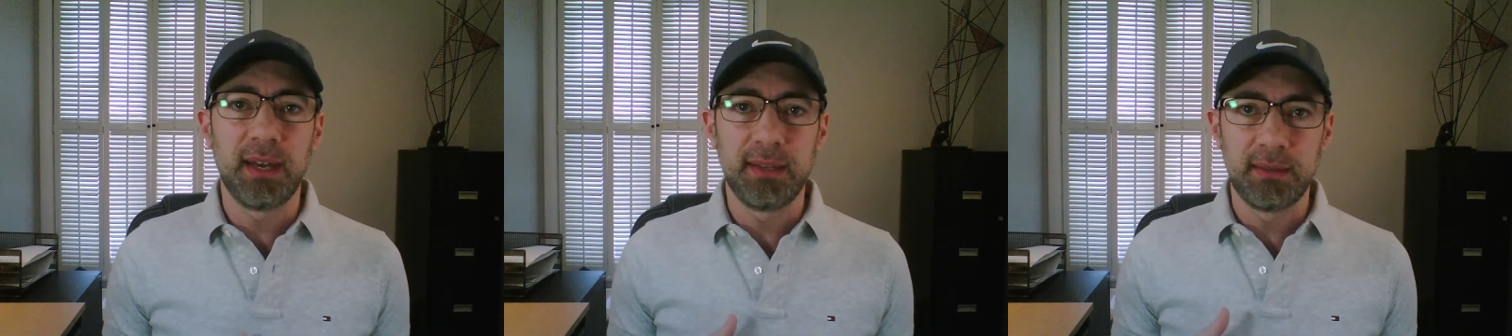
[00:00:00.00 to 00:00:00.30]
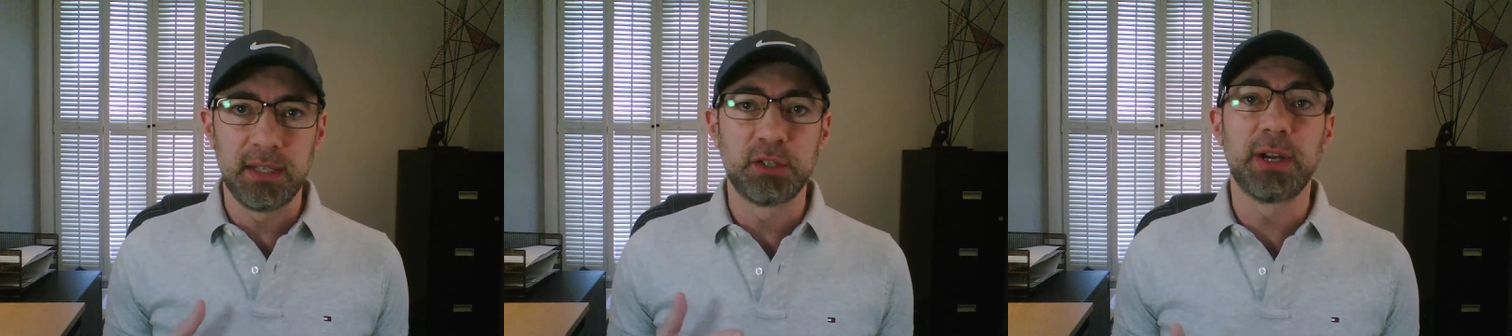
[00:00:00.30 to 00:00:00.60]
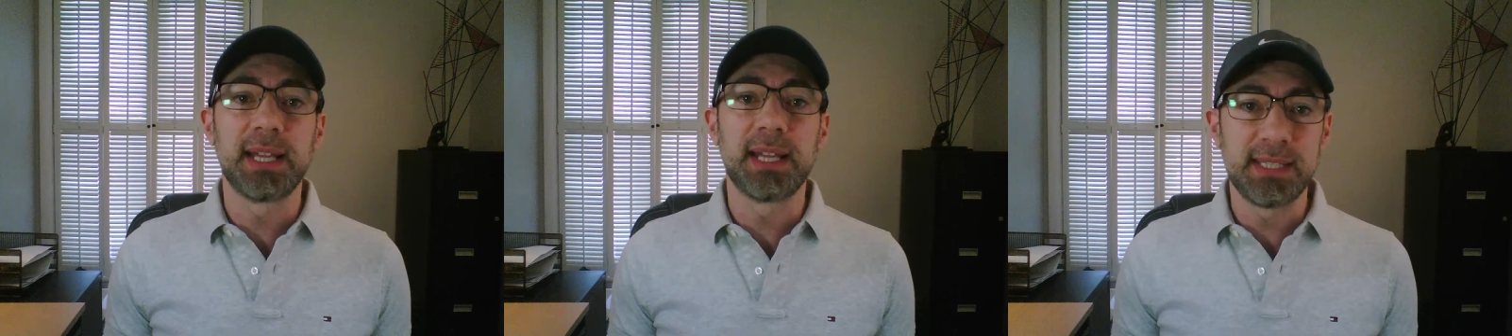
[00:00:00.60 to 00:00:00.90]

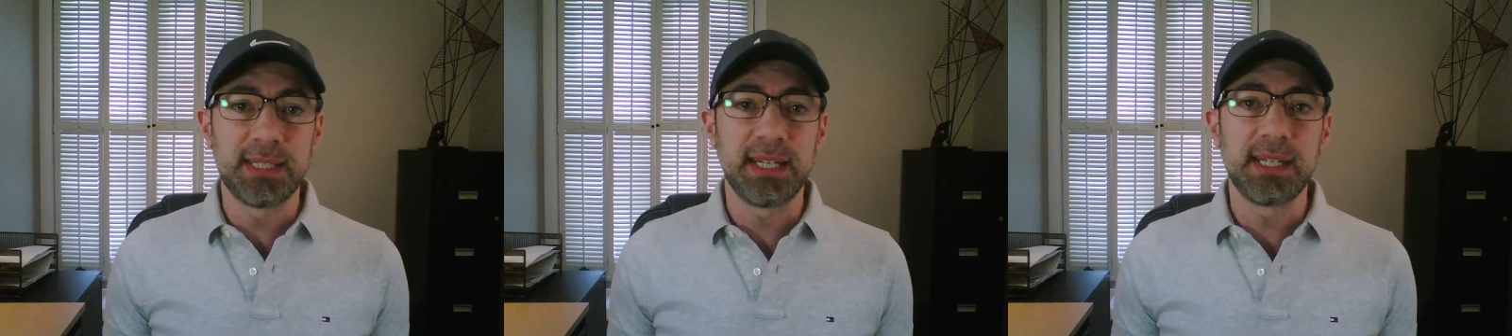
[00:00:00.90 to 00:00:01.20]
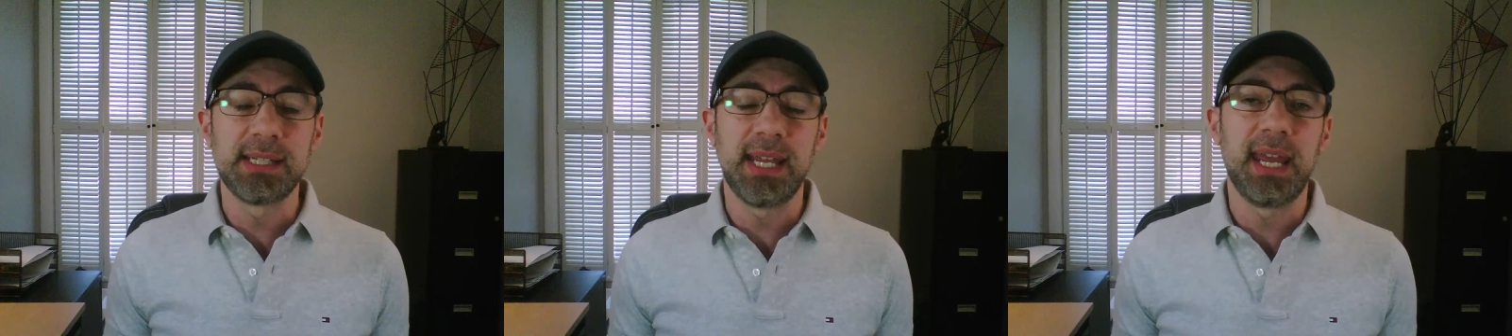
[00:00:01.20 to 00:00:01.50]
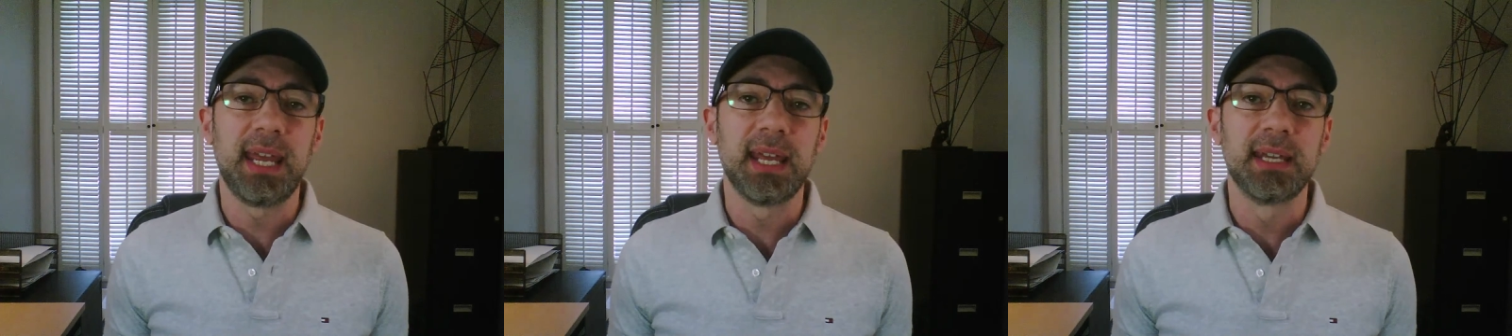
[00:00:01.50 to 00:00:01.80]
direct listings
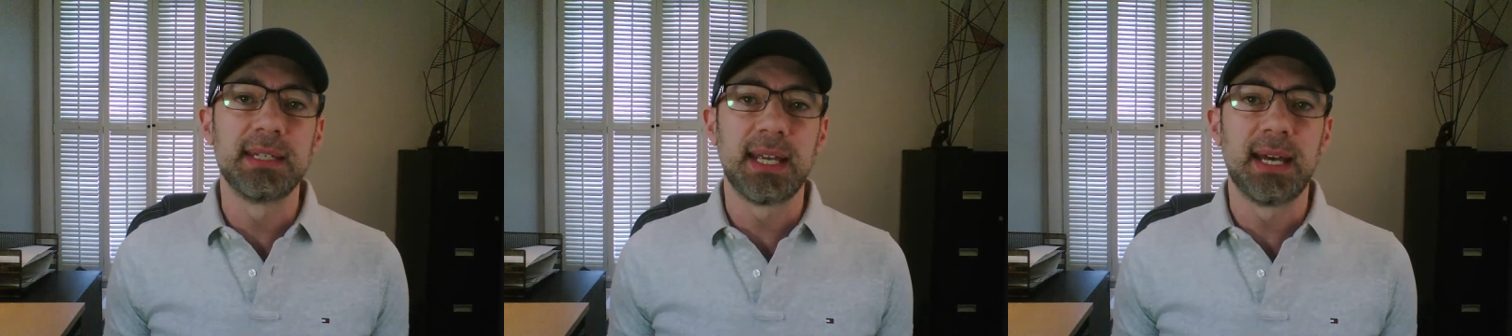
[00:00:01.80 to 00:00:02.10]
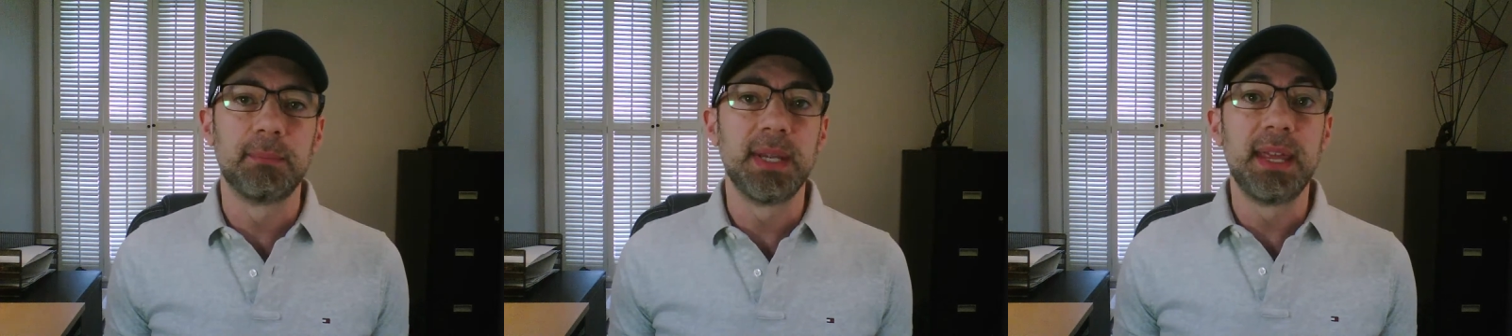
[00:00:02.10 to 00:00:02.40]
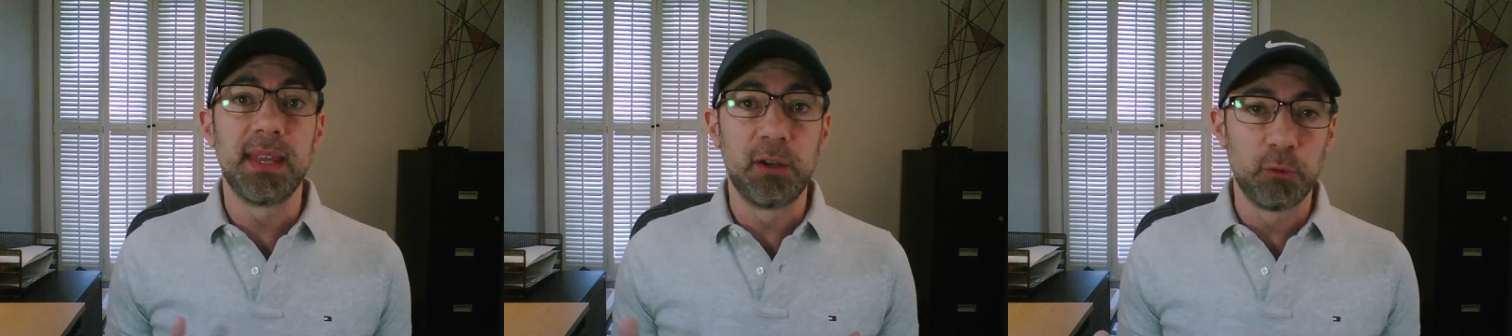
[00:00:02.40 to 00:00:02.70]
and in the
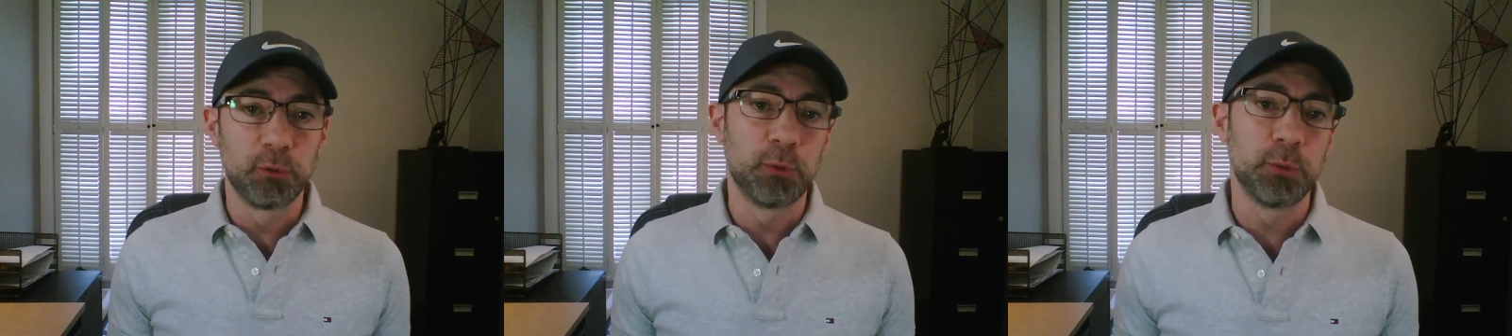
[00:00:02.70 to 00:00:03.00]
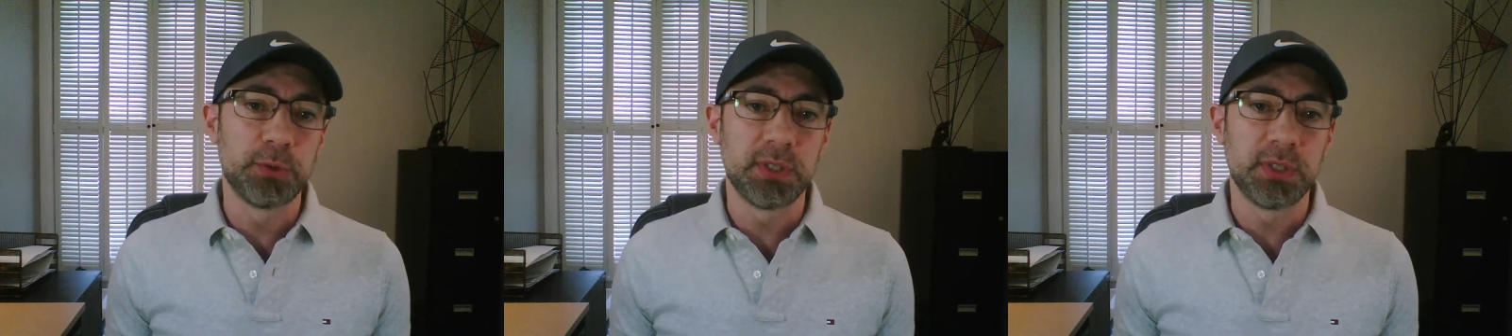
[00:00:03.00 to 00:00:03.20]
new rules.